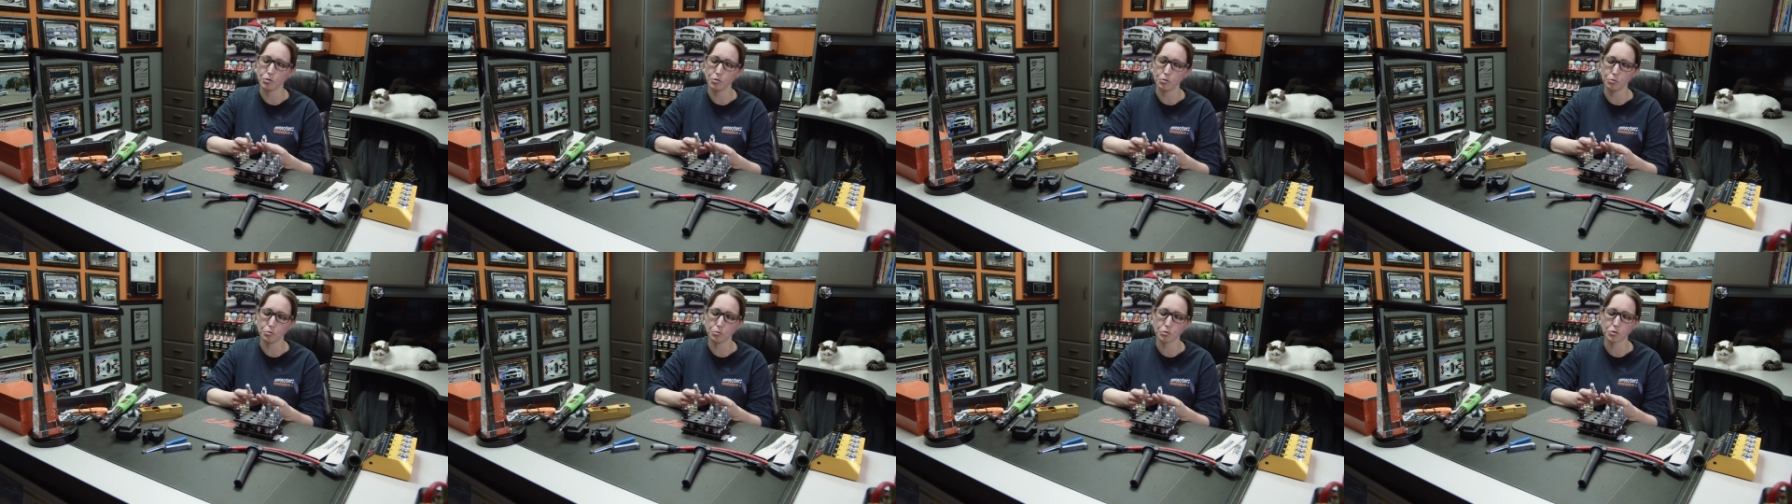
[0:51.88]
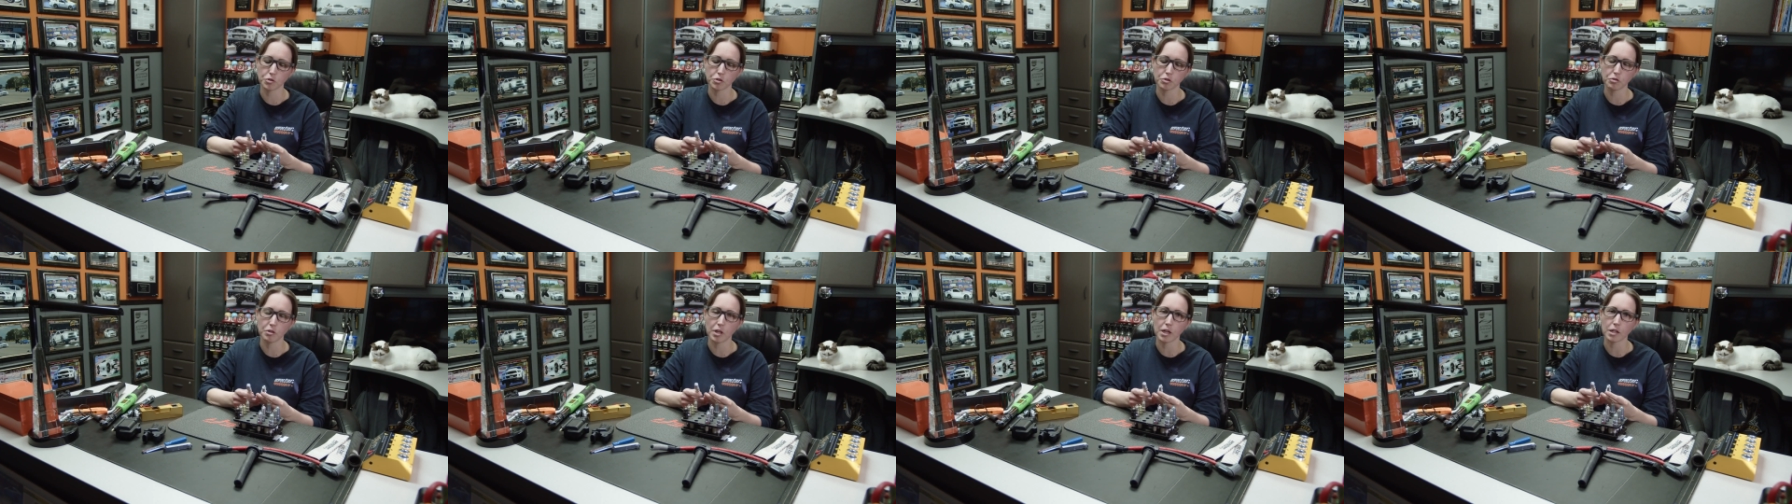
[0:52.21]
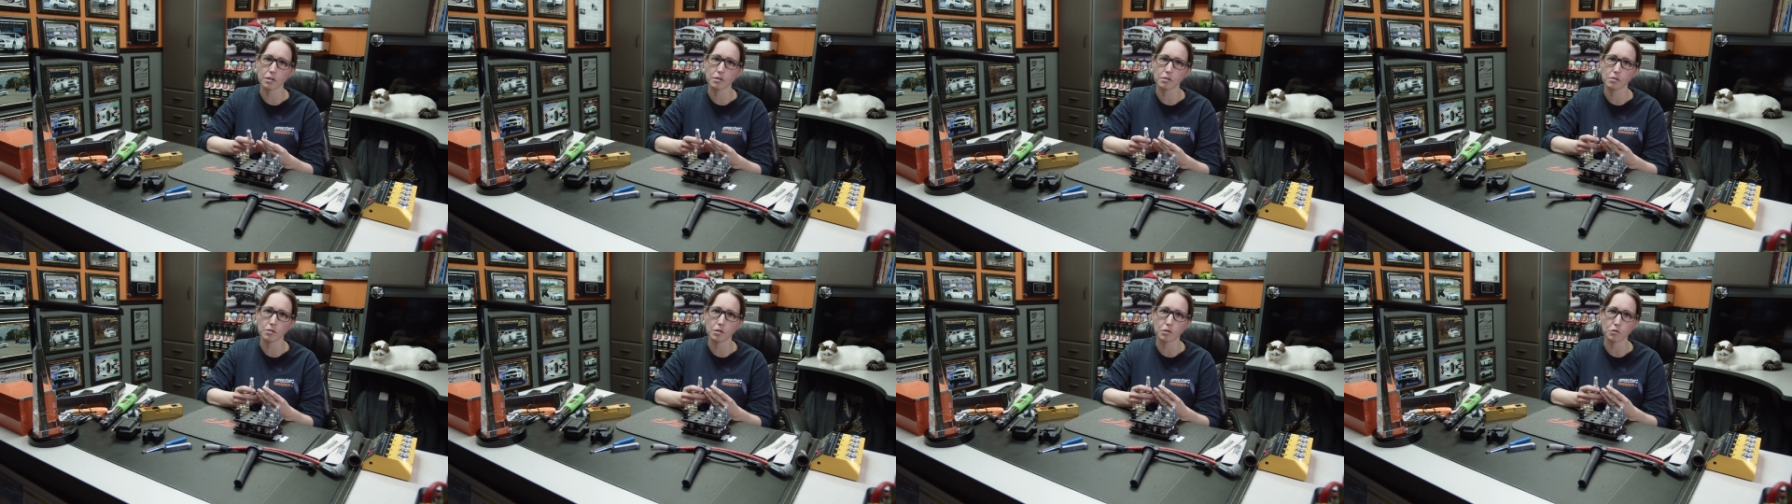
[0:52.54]
you
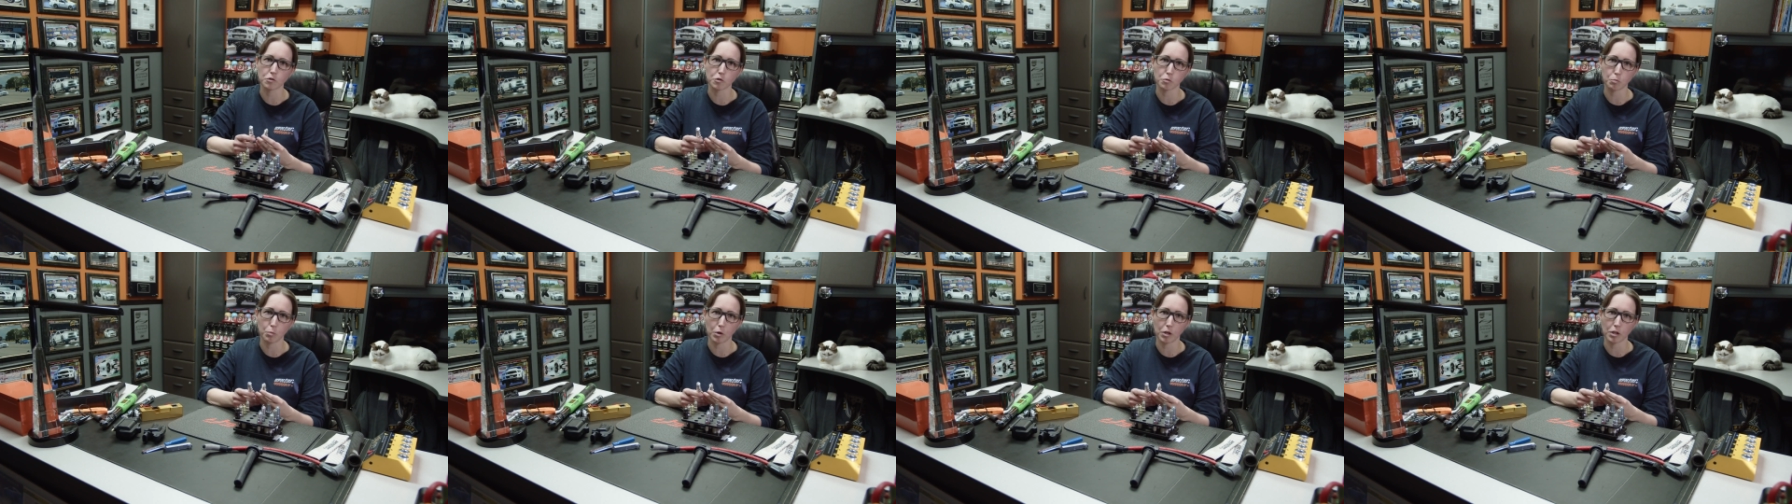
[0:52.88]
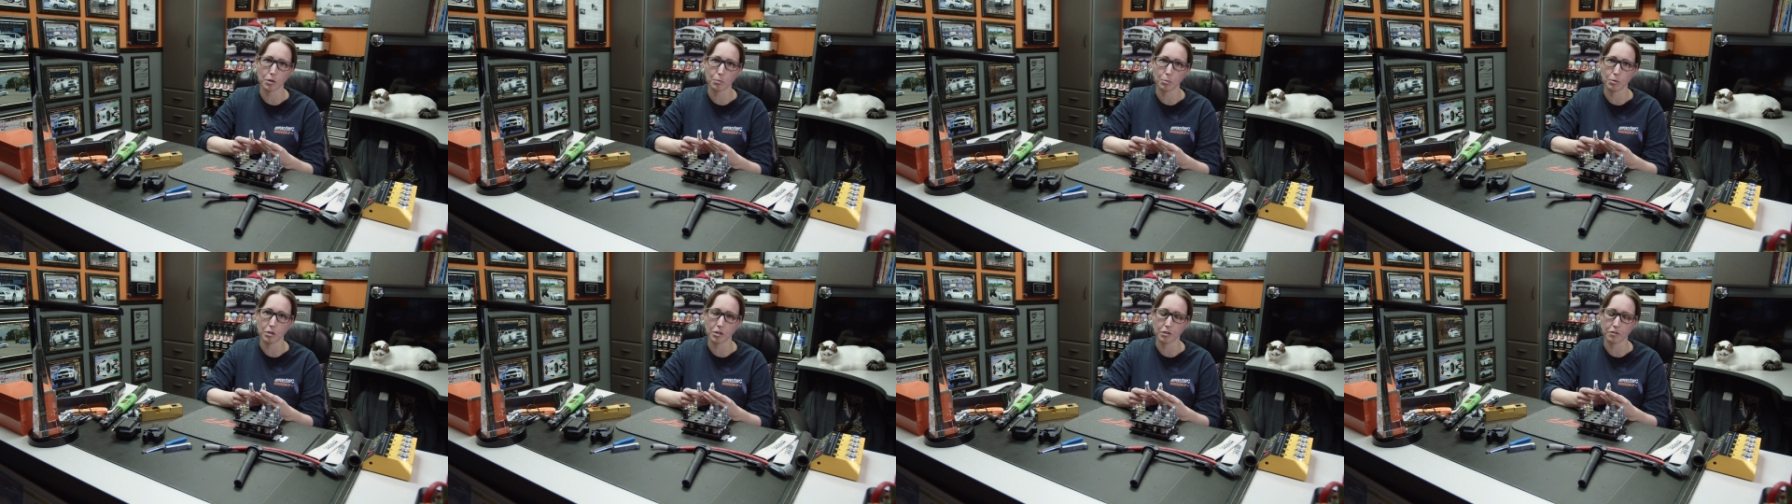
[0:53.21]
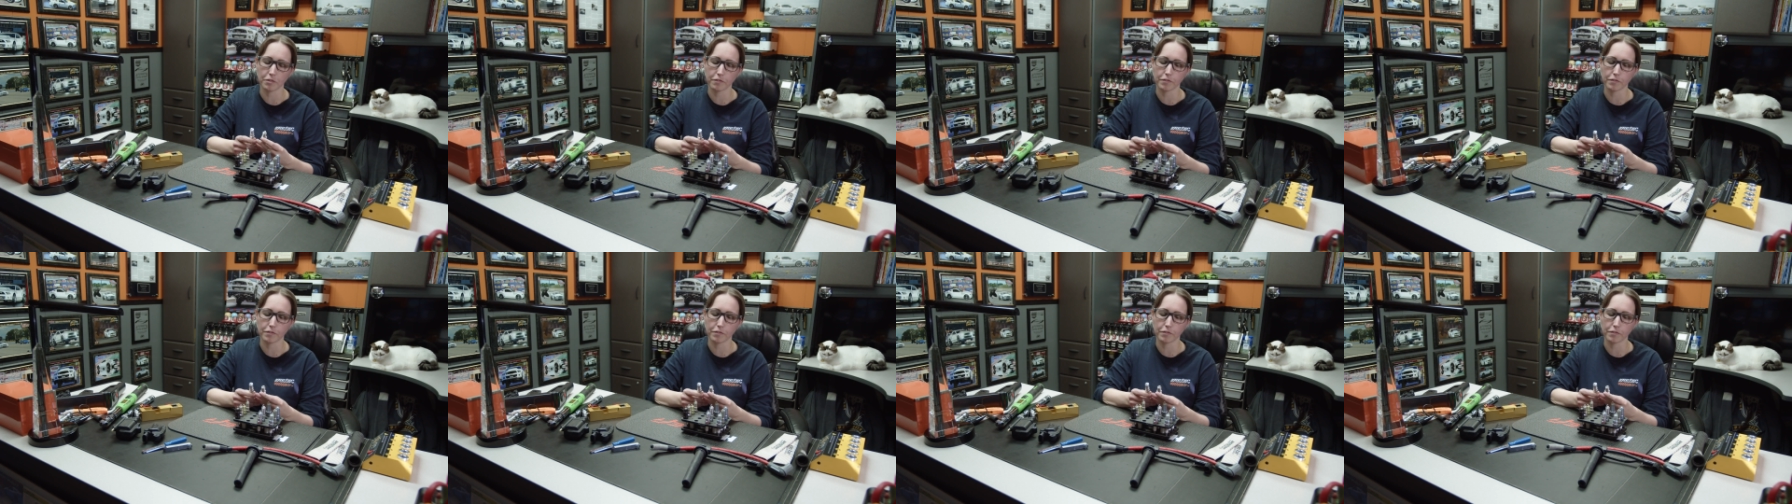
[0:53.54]
select a spark plug,